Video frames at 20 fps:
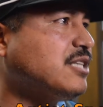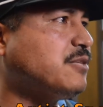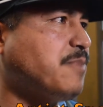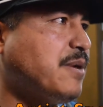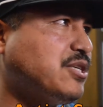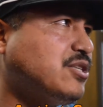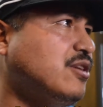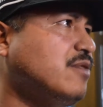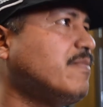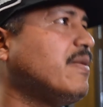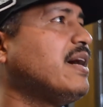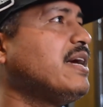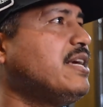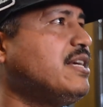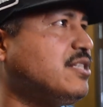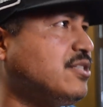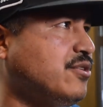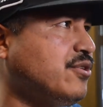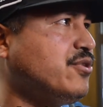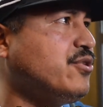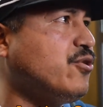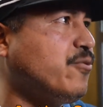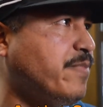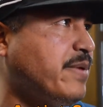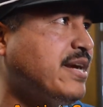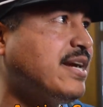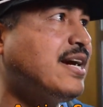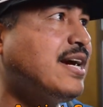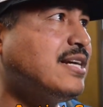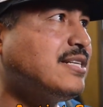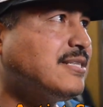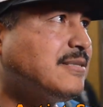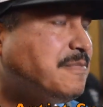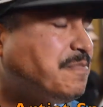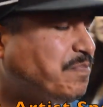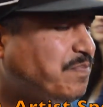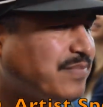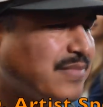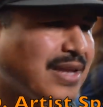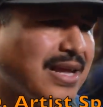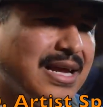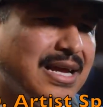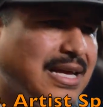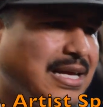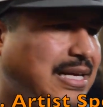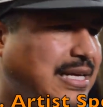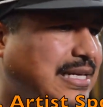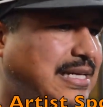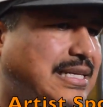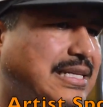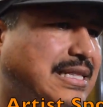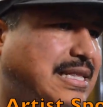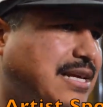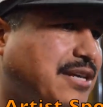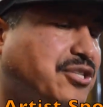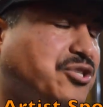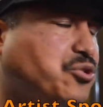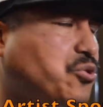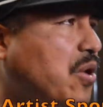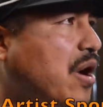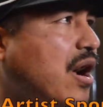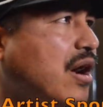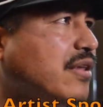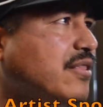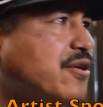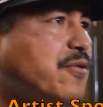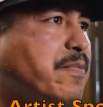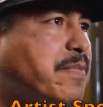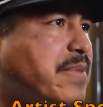especially my Eastern European guys. They're strong, they're